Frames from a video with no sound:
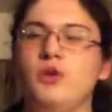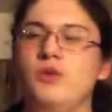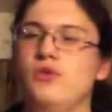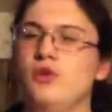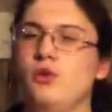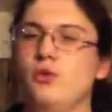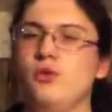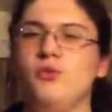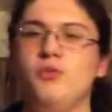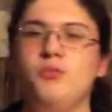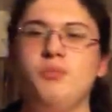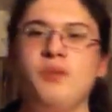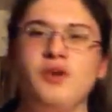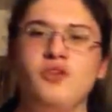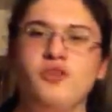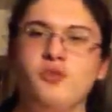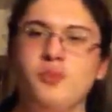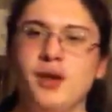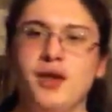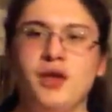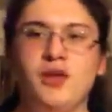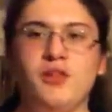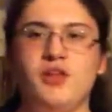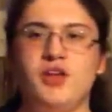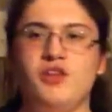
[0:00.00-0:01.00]
There was a big
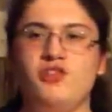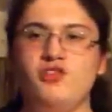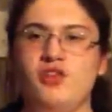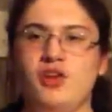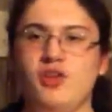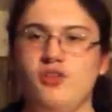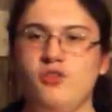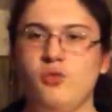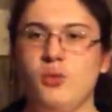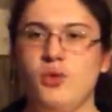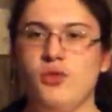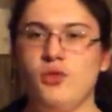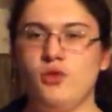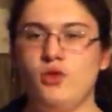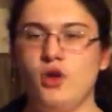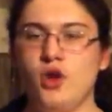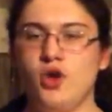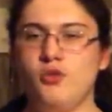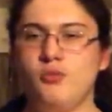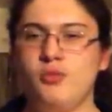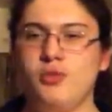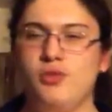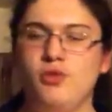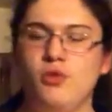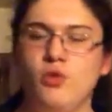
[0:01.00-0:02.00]
speculation as to whether
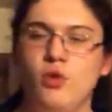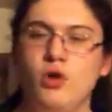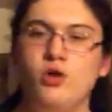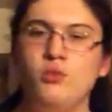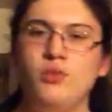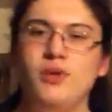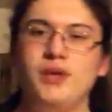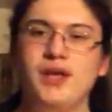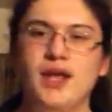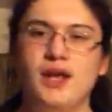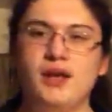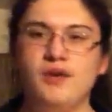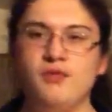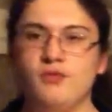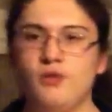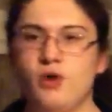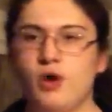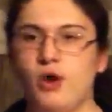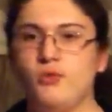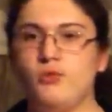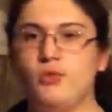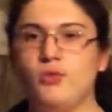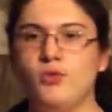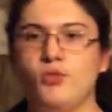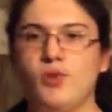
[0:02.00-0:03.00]
Crosby Thorne would get
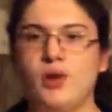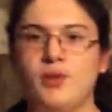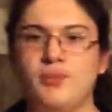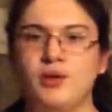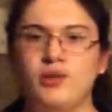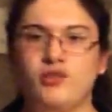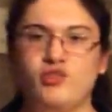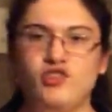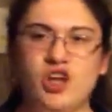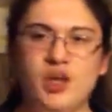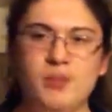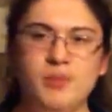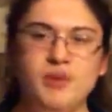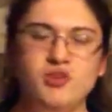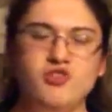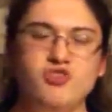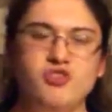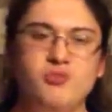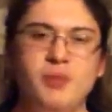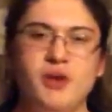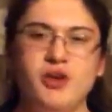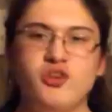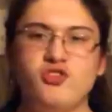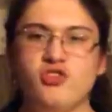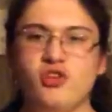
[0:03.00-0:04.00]
involved with the Red Belt
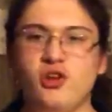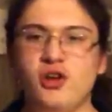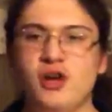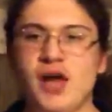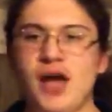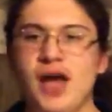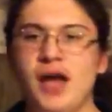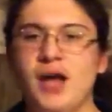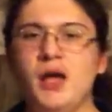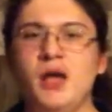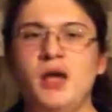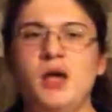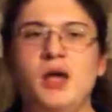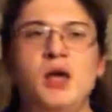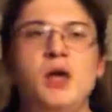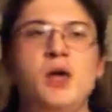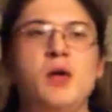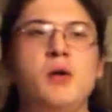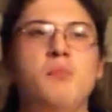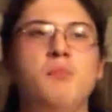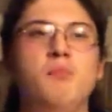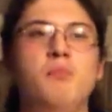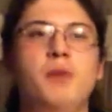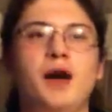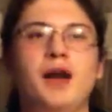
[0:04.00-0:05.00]
Championship picture or not,
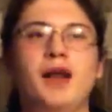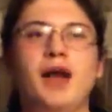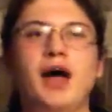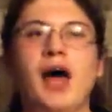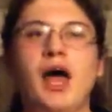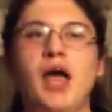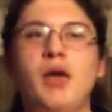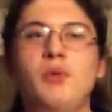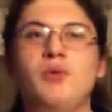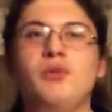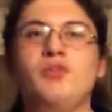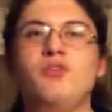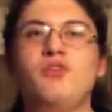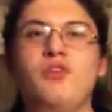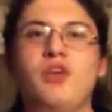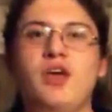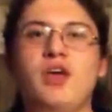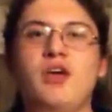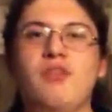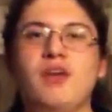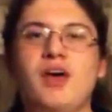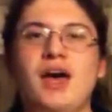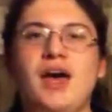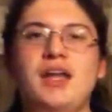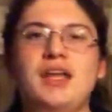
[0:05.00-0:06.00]
but I would
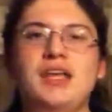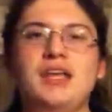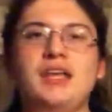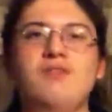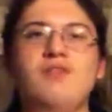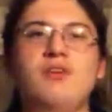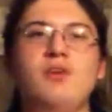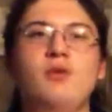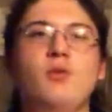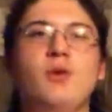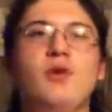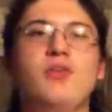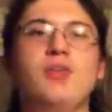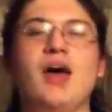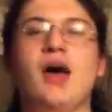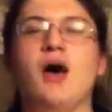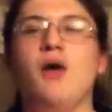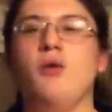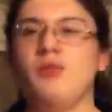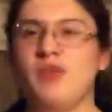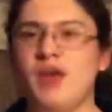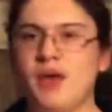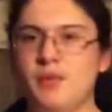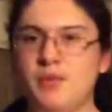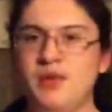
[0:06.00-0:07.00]
say that even
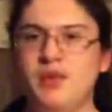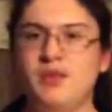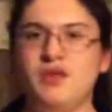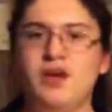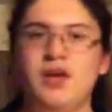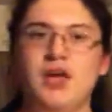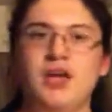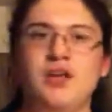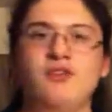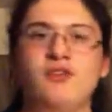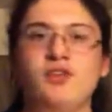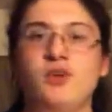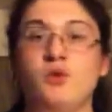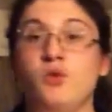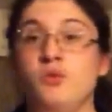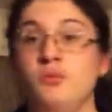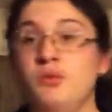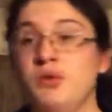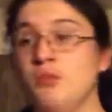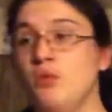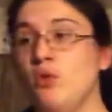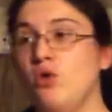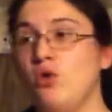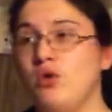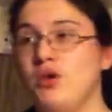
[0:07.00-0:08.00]
without that being the case, it would be
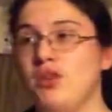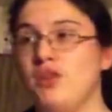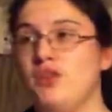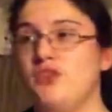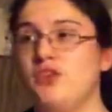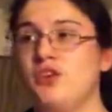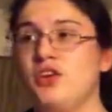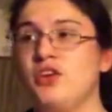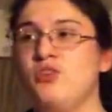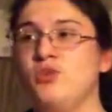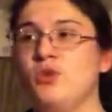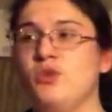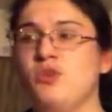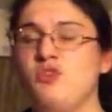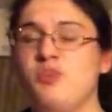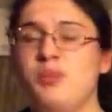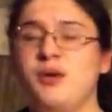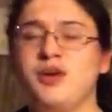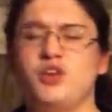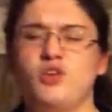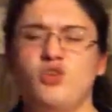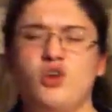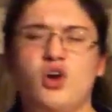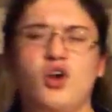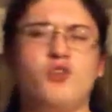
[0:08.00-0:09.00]
more realistic to
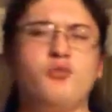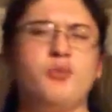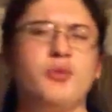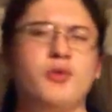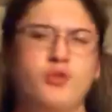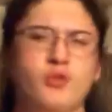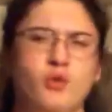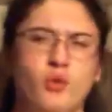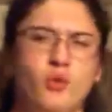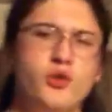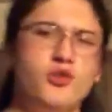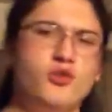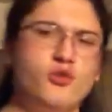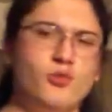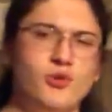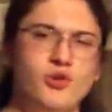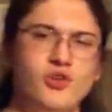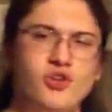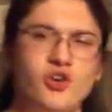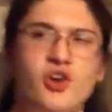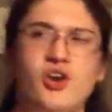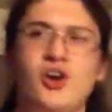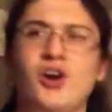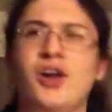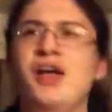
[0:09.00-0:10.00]
expect Crosby Thorne to
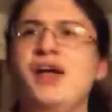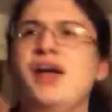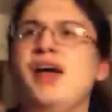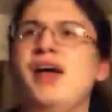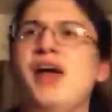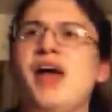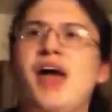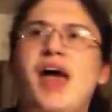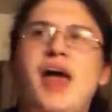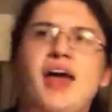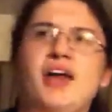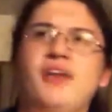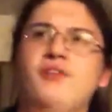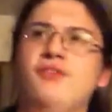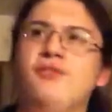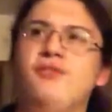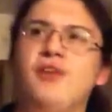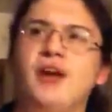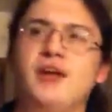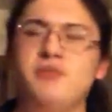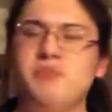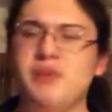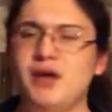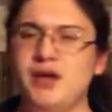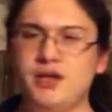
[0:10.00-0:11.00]
return and
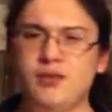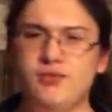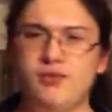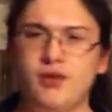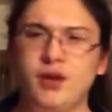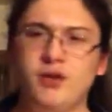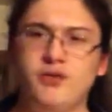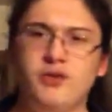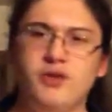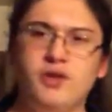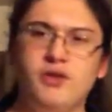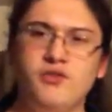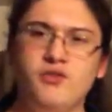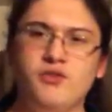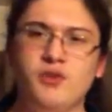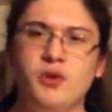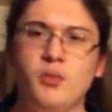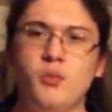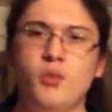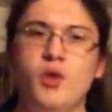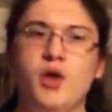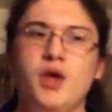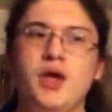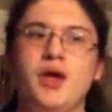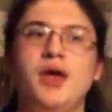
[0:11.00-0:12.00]
fight Benny Franklin in
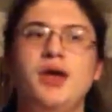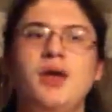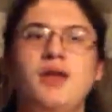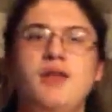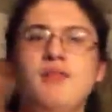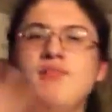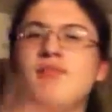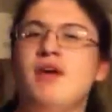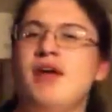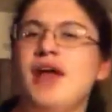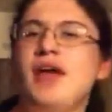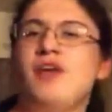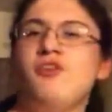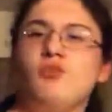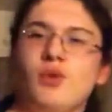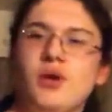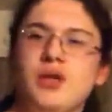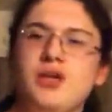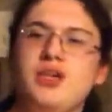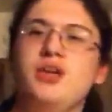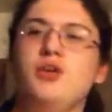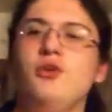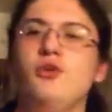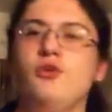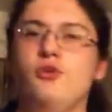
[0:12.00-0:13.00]
some way than
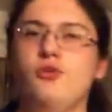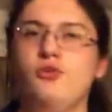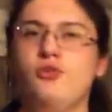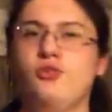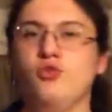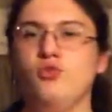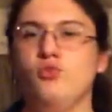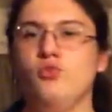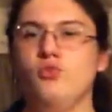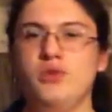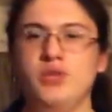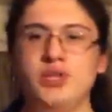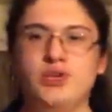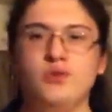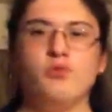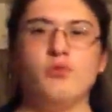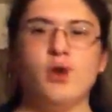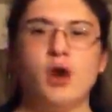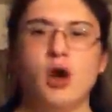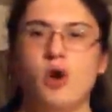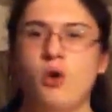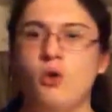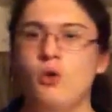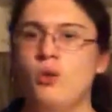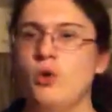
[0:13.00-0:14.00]
Ezra Hills to
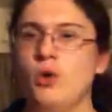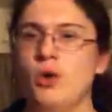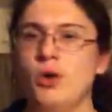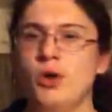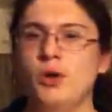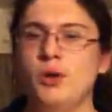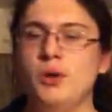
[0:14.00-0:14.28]
regrow